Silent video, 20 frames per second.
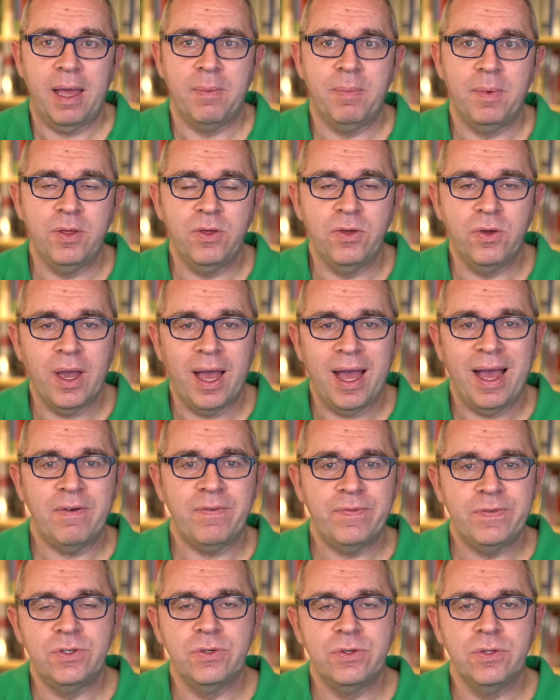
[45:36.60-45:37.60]
You
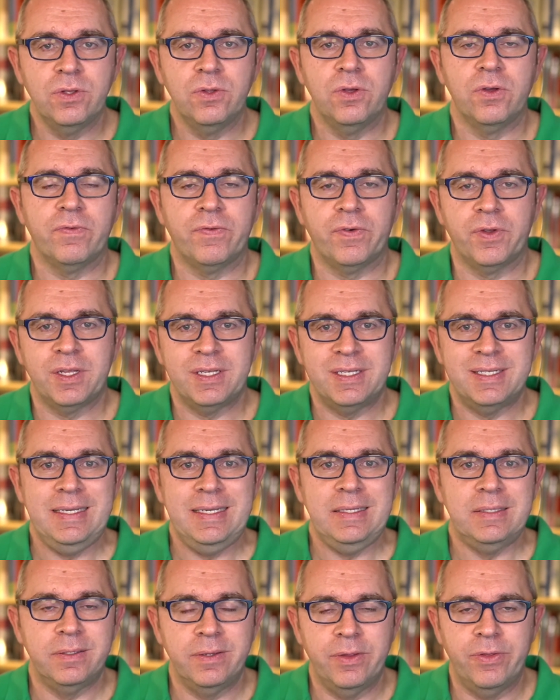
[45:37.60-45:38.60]
have to look for the
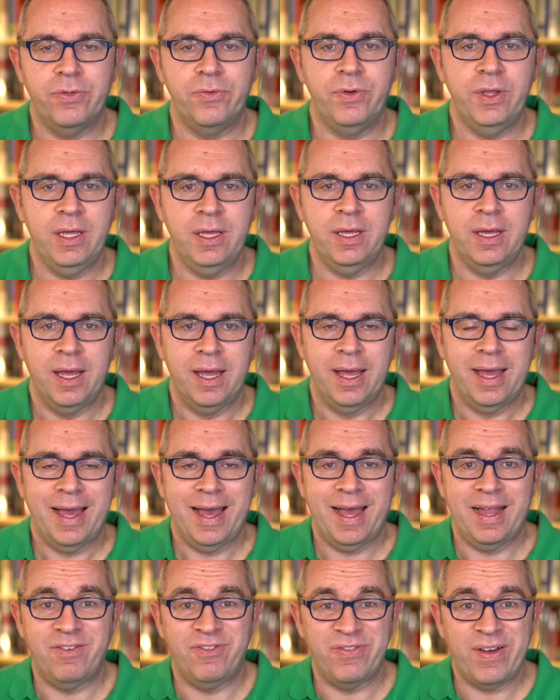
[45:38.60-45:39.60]
Season 3
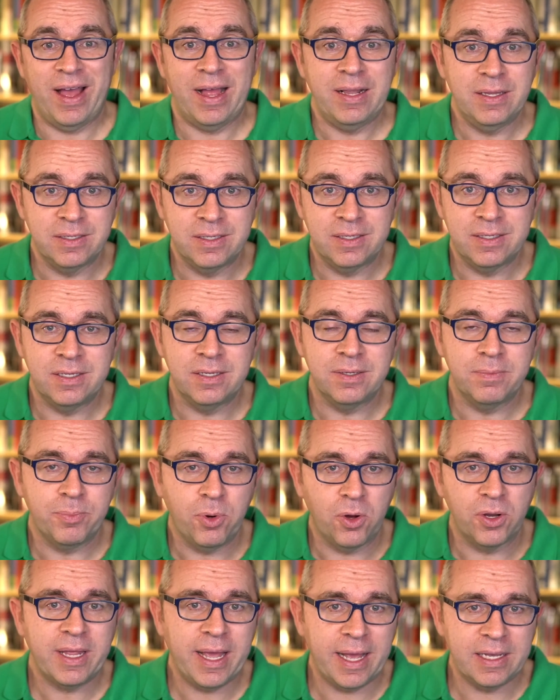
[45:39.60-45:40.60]
advanced
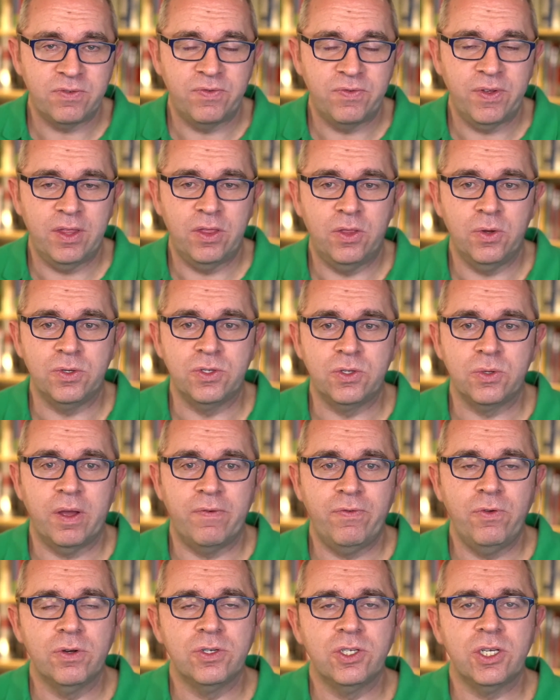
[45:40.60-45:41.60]
podcast feed though. So
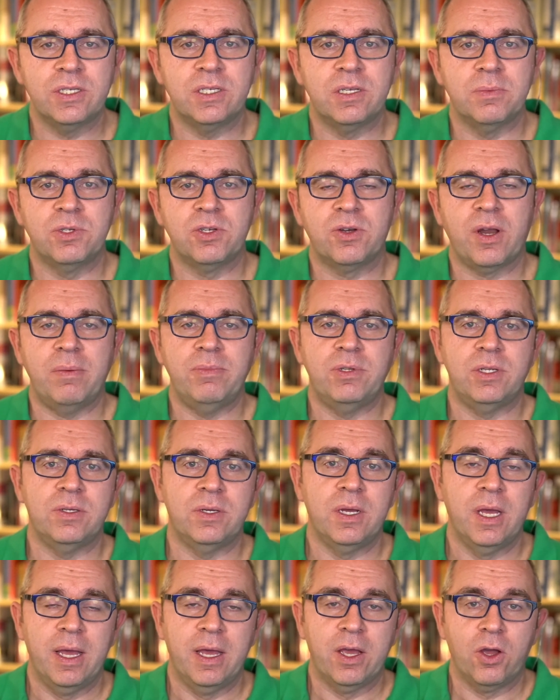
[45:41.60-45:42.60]
if you're just subscribed
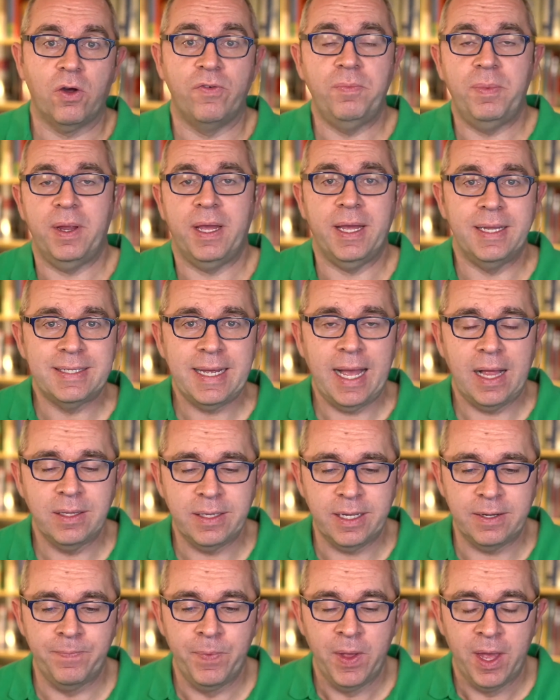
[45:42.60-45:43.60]
to Coffee Break
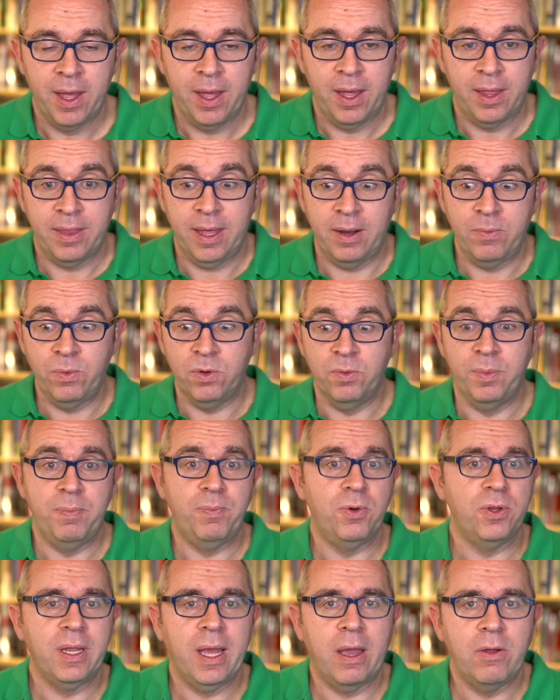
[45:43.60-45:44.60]
Italian, then we'll be
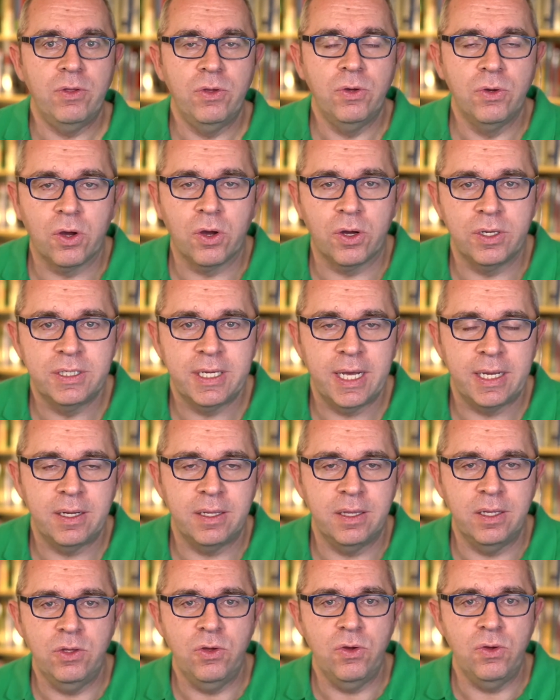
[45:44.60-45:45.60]
putting out new content
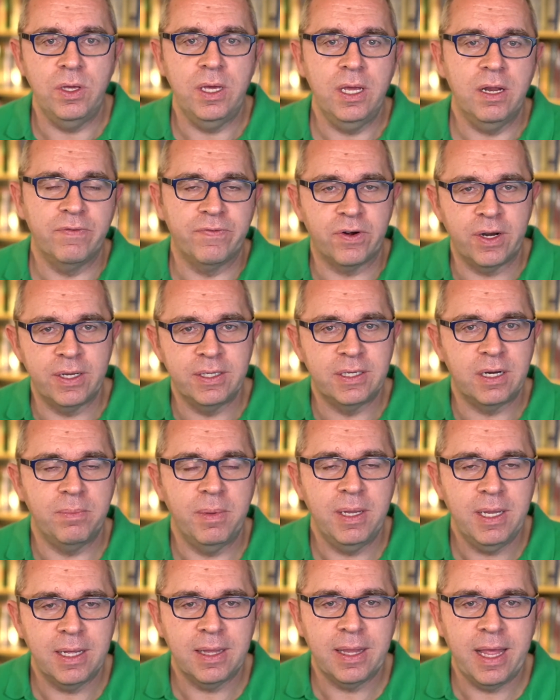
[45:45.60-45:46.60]
in the new year for
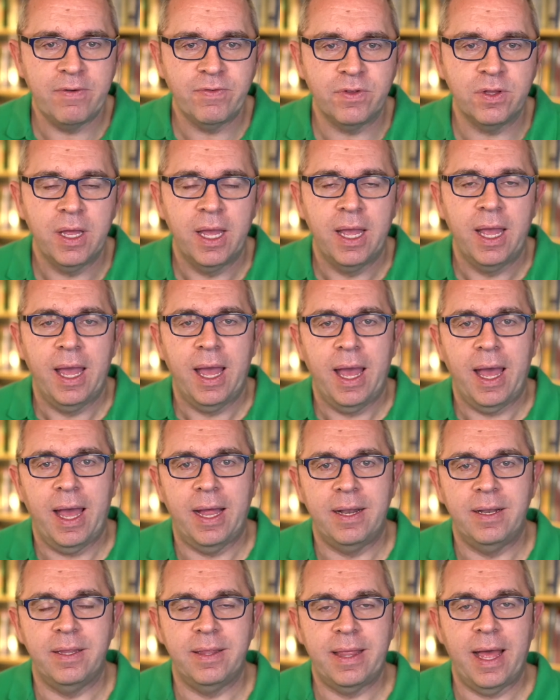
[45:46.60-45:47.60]
intermediate level,
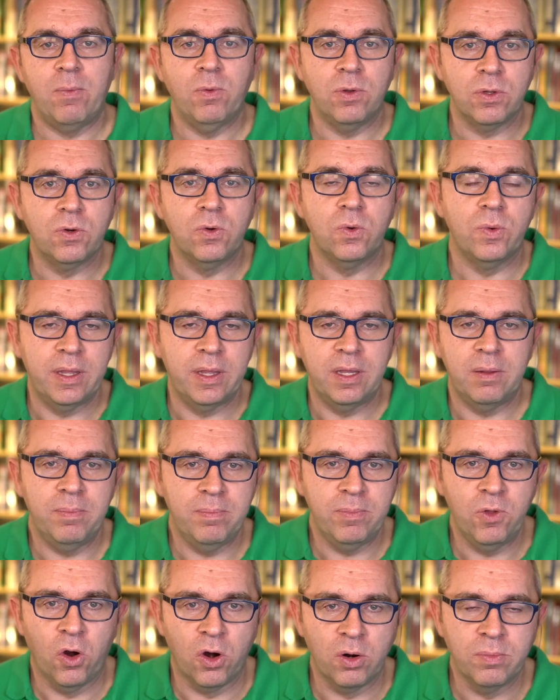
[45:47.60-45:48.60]
and that will go in the
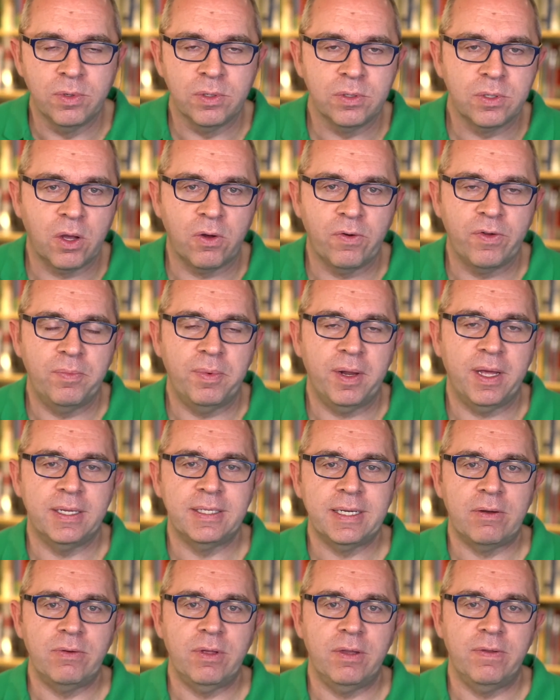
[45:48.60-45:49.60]
normal Coffee Break
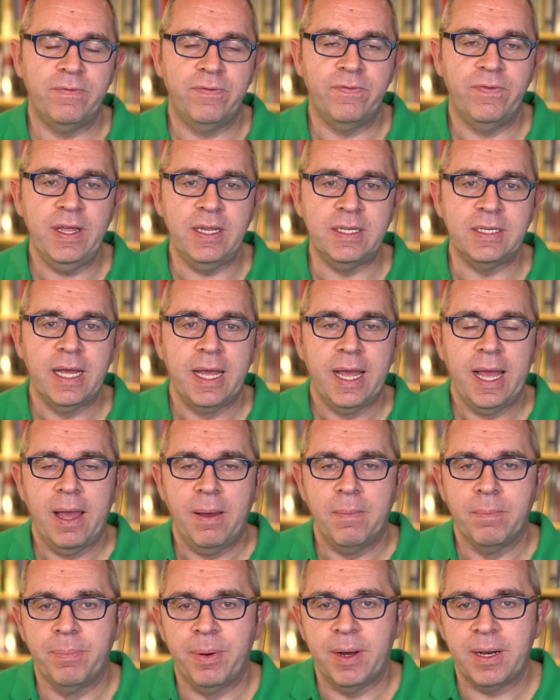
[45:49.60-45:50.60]
Italian feed.
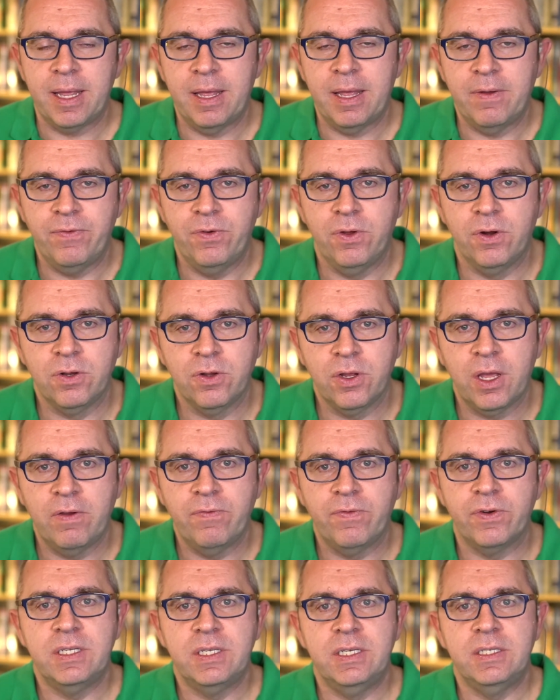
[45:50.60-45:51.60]
But if you're looking
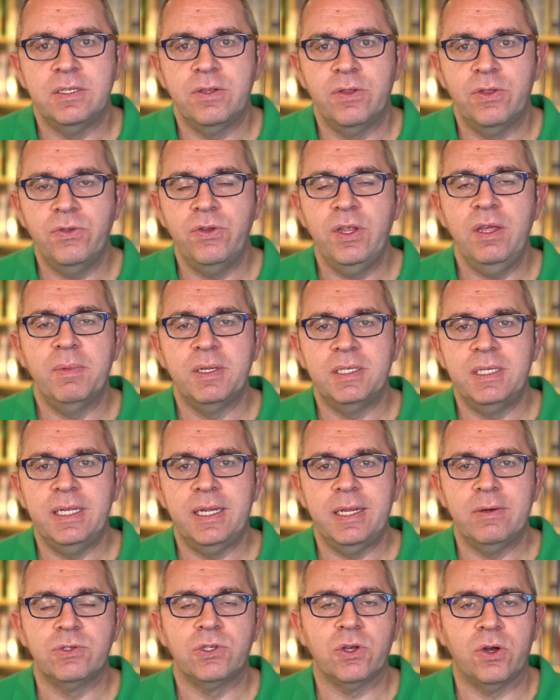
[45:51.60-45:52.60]
for Season 3
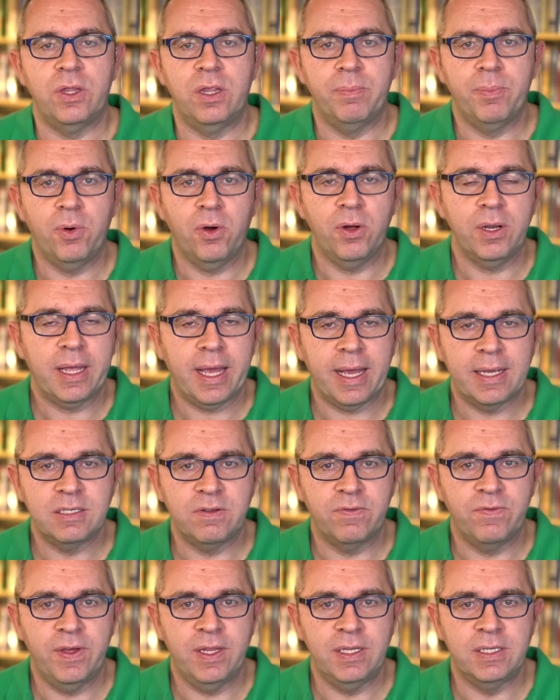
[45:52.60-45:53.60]
materials on the
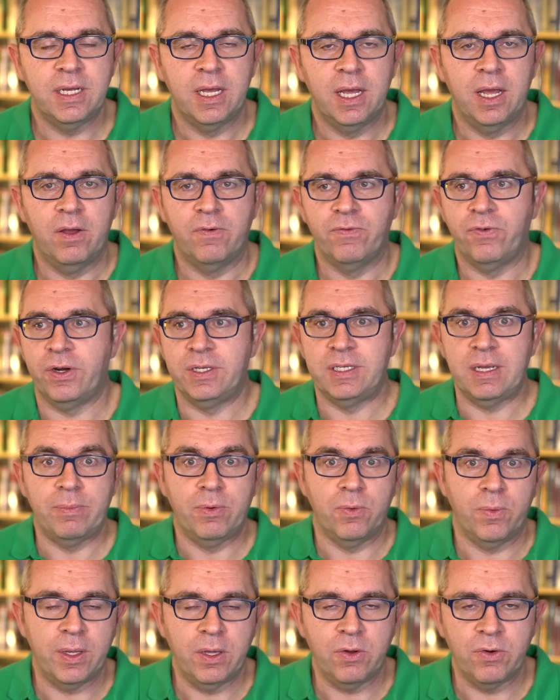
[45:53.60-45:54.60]
podcast feed, for
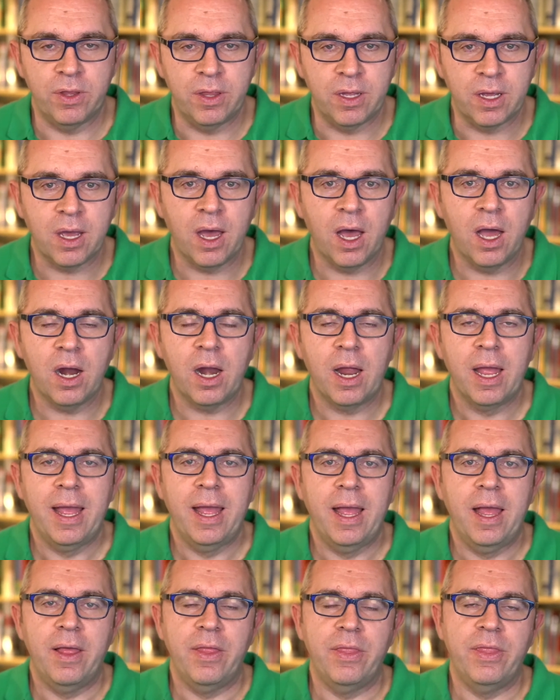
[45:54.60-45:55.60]
example, when you're in the car,
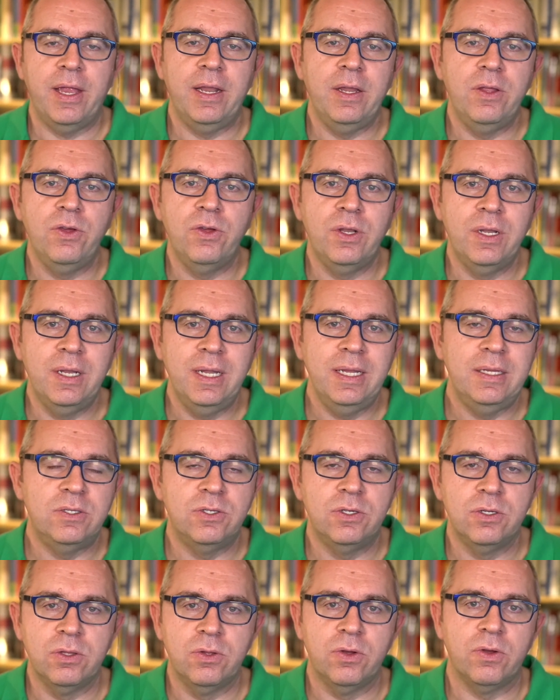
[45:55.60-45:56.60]
then you need
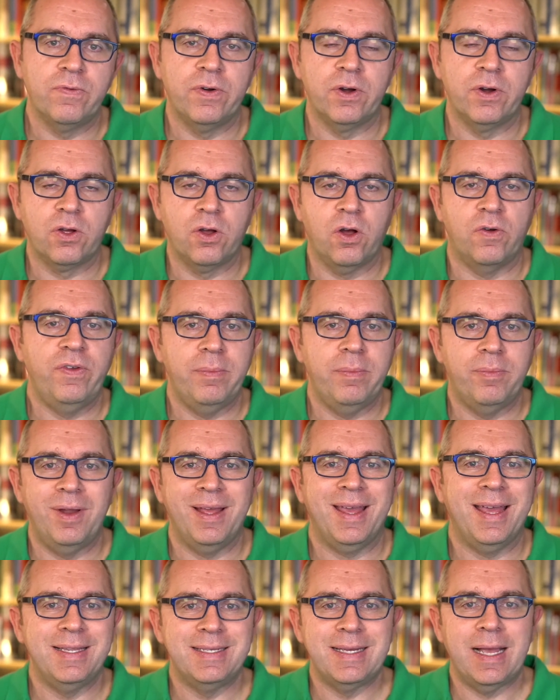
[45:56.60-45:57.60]
to look for Coffee
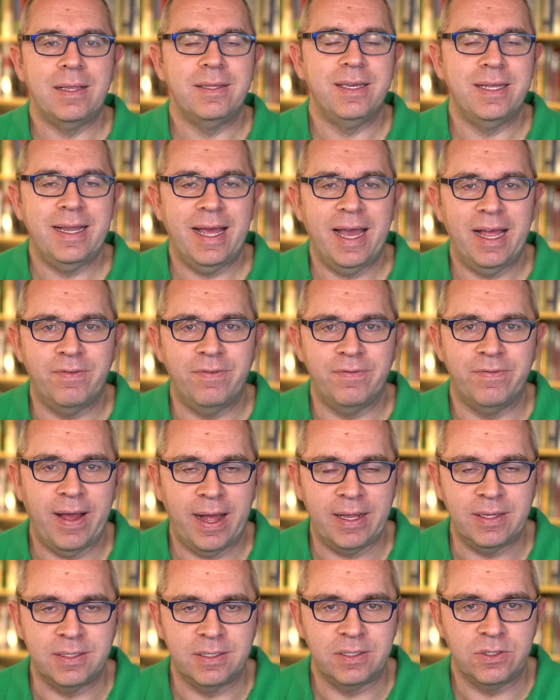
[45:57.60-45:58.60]
Break Italian
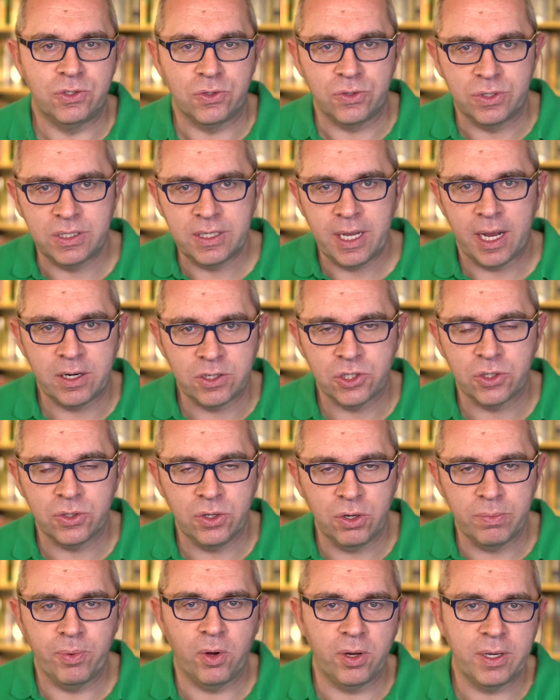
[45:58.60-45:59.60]
Advanced. So search on
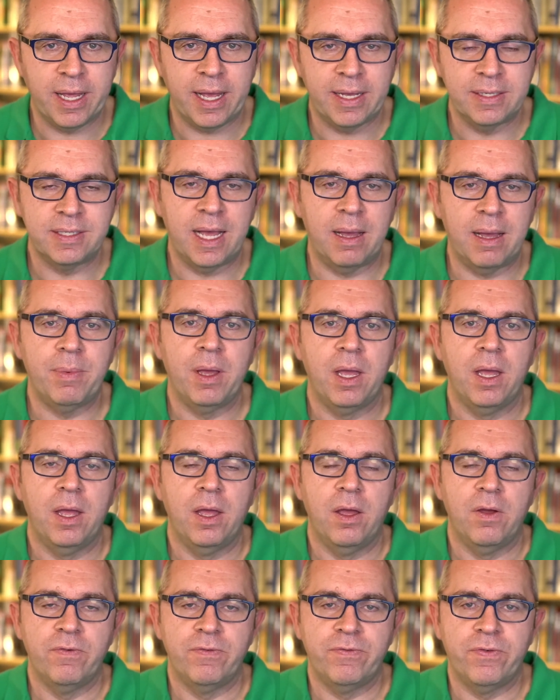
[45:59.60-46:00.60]
your podcast app
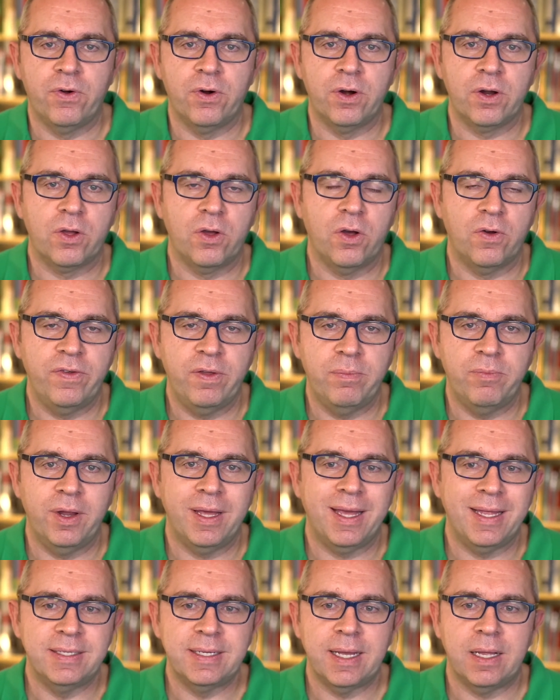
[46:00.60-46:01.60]
for Coffee
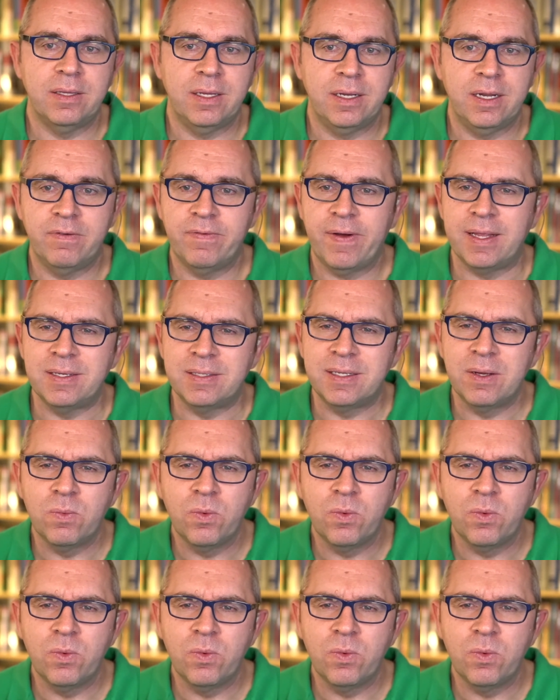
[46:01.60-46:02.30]
Break Italian Advanced.